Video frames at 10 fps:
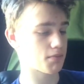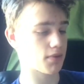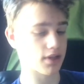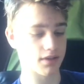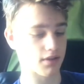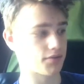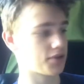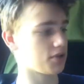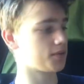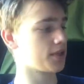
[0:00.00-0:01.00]
but you know,
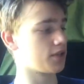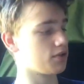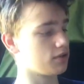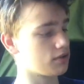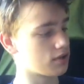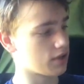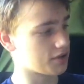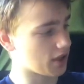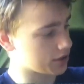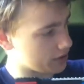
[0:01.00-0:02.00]
still pretty cool, and
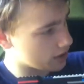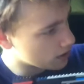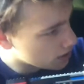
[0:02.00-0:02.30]
it's actually